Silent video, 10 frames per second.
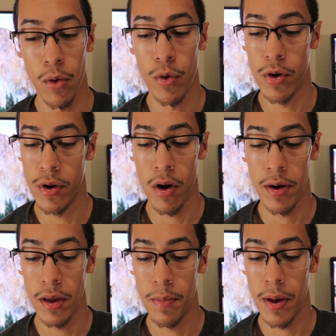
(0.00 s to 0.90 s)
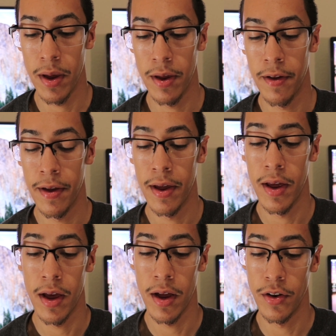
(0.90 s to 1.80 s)
order it on eBay,
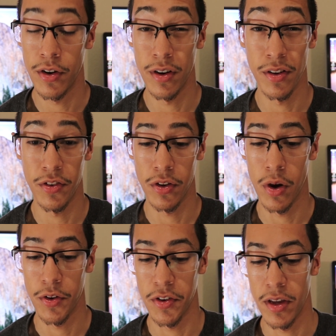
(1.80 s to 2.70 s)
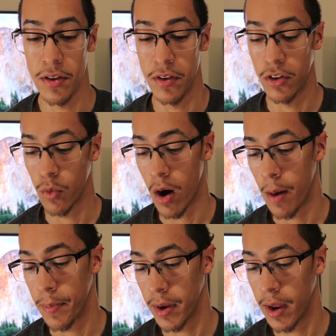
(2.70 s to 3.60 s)
and you're good to go. It's an easy
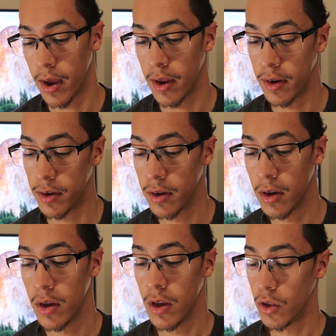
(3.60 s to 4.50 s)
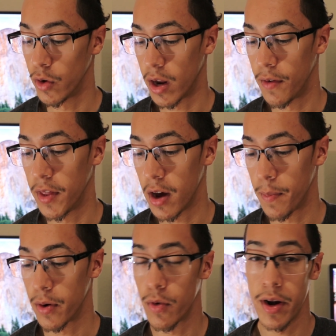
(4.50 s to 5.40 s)
swap and you'll get everything
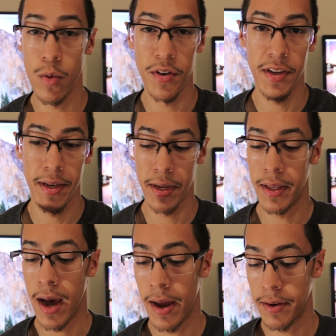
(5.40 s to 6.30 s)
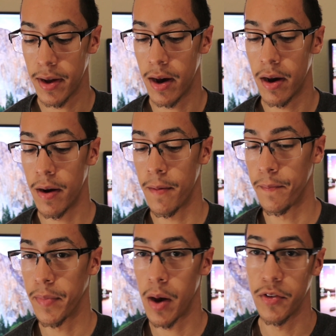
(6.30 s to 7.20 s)
up and running. Once I did that,
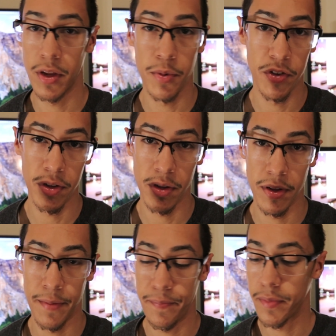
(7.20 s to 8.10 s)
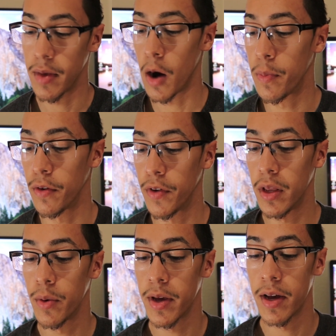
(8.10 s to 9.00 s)
um, I was able to output
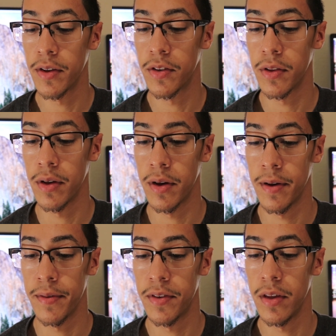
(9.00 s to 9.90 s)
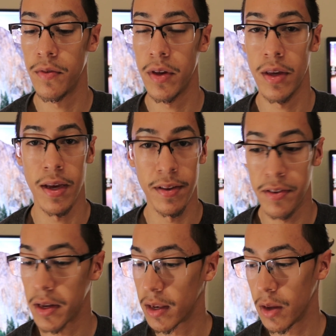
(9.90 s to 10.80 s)
video again to the TV
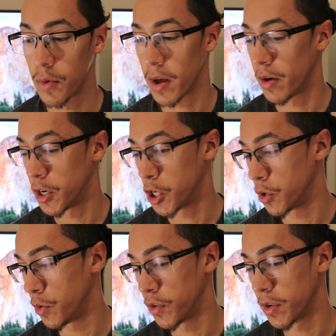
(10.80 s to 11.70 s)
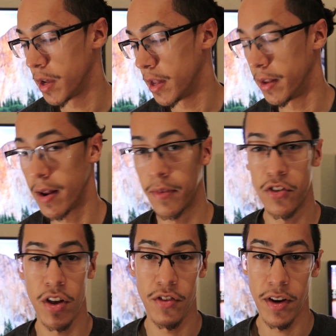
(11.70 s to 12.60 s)
instantly without issues. Didn't have to
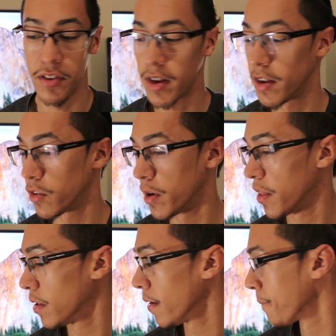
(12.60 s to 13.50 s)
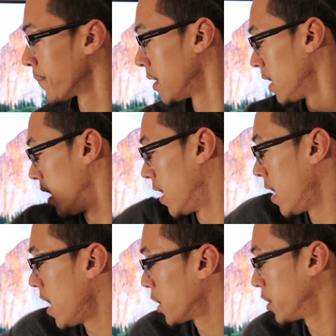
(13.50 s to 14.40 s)
change any settings or anything. And
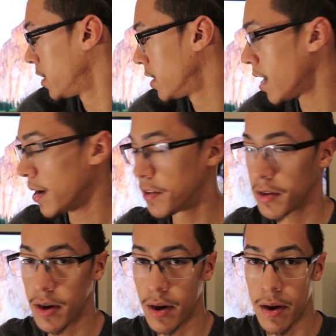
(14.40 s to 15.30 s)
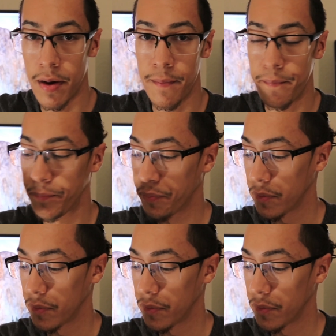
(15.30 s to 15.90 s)
I actually got um,